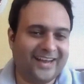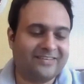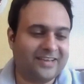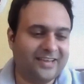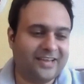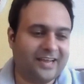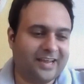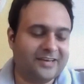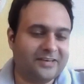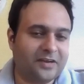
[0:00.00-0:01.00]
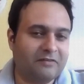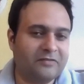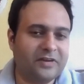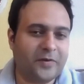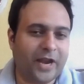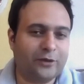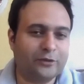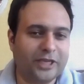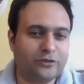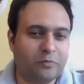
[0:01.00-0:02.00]
Okay, and we'll try to
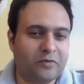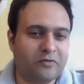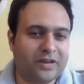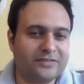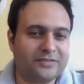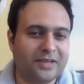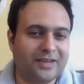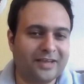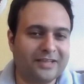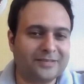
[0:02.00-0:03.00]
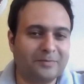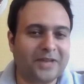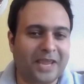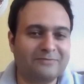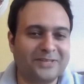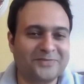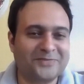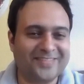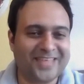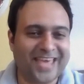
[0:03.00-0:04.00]
change your preference in some time once we
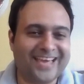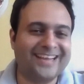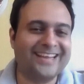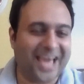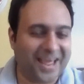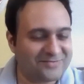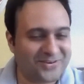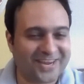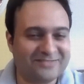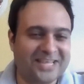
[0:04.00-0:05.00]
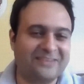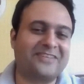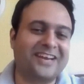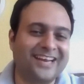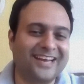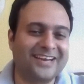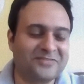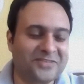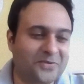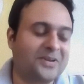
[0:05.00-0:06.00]
are there and working with FN
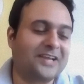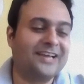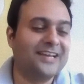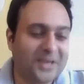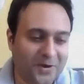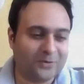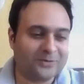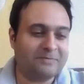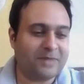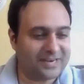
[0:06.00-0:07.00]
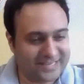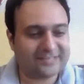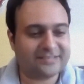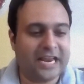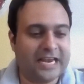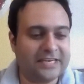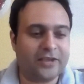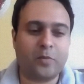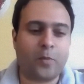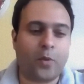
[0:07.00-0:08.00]
with you closely. But yes, I'll
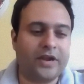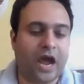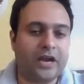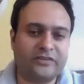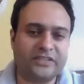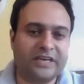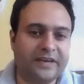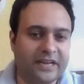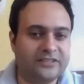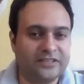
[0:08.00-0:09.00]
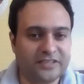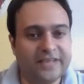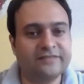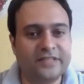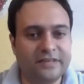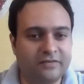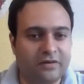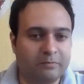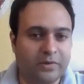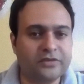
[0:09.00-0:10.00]
take your point. Artificial intelligence is the
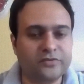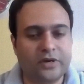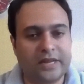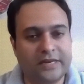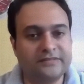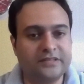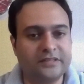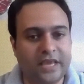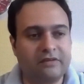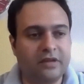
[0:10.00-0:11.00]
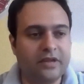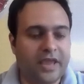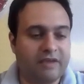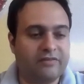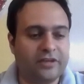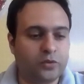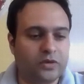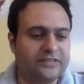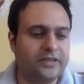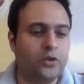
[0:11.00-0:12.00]
buzzword and is the thing every
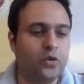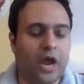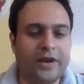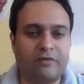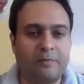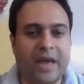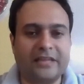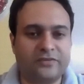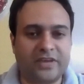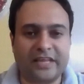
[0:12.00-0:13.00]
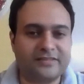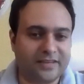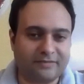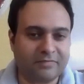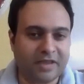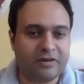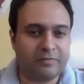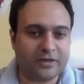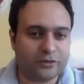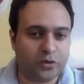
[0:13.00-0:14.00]
student. It's a new kind of a maths, we can say.
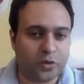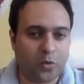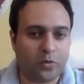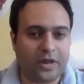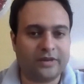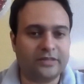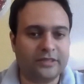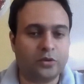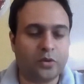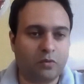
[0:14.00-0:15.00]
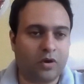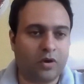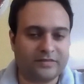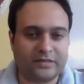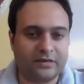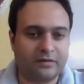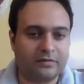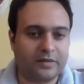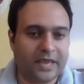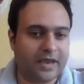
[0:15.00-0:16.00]
Everybody should know, and they should know what is
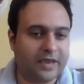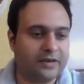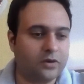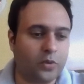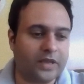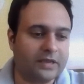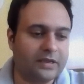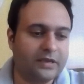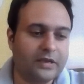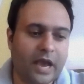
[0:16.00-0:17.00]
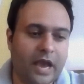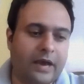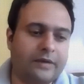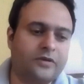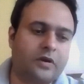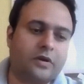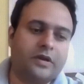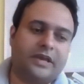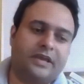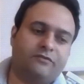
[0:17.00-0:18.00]
AI and coding. So,
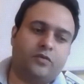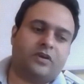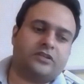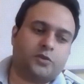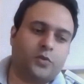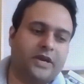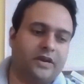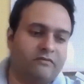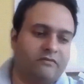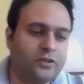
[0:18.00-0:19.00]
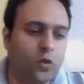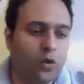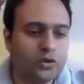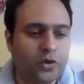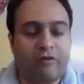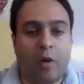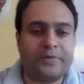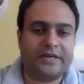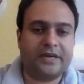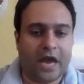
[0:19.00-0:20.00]
if you are a student, which course you have
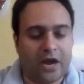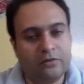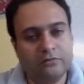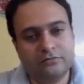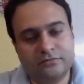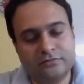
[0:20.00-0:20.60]
opted now?